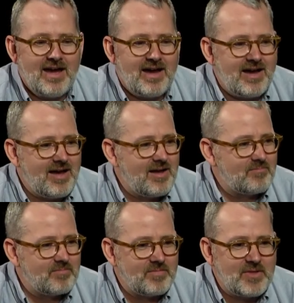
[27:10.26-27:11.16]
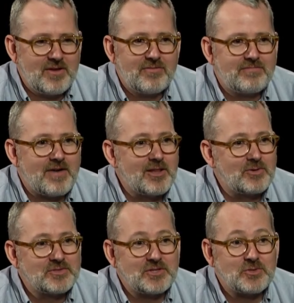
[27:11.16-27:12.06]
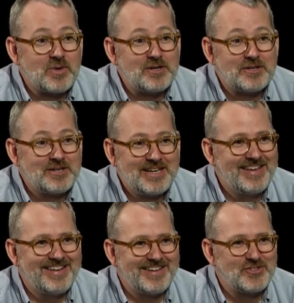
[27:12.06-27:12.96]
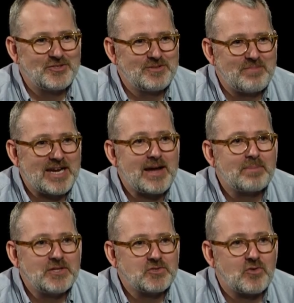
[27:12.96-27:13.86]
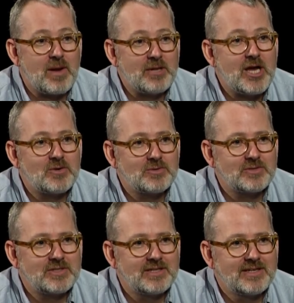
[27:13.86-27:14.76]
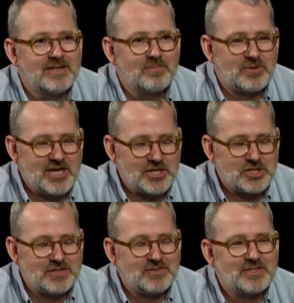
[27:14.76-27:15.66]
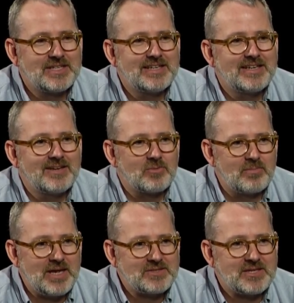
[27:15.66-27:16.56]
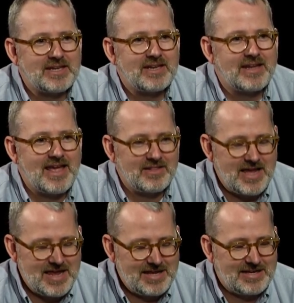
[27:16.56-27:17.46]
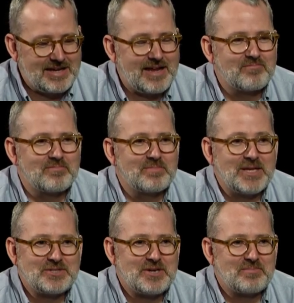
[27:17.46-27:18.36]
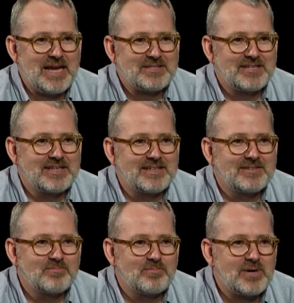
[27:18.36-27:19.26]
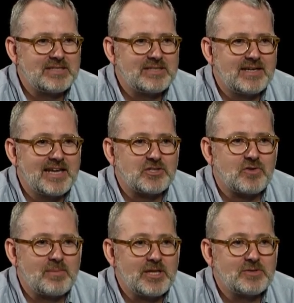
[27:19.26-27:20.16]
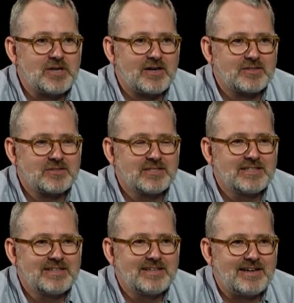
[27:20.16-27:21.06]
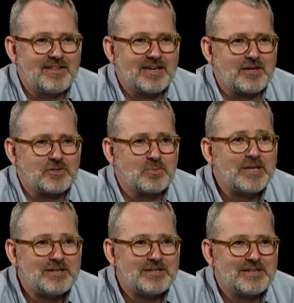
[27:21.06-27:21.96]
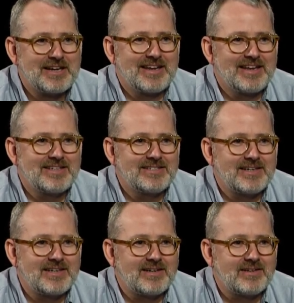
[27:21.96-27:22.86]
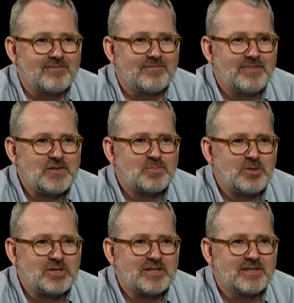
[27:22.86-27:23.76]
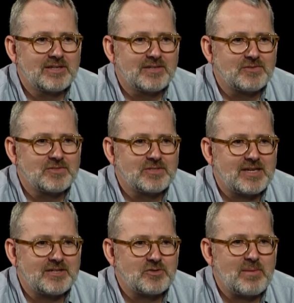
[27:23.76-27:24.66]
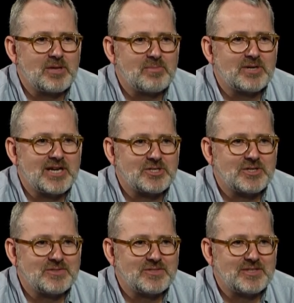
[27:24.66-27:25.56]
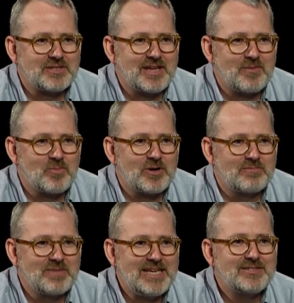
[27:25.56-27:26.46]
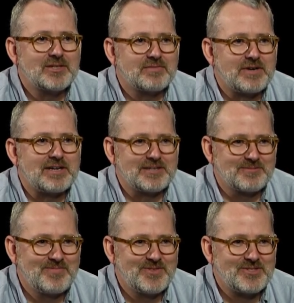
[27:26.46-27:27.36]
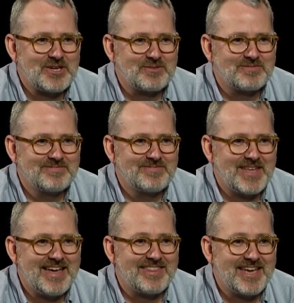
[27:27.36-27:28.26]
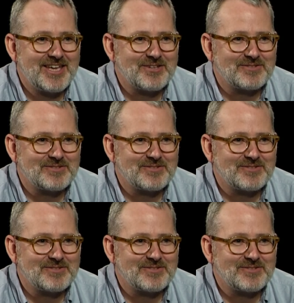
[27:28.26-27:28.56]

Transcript: Um, follow us on Twitter. Yeah, yeah. My company's Tremolo. Tremolo, and you're based in Los Angeles. We're based in LA, and I'm based here in Pasadena. But uh, yeah, Tremolo Docs, I think on Twitter and uh, Facebook is uh, Tremolo Productions, and, and we're easy to find. Excellent. So, yeah, thank you.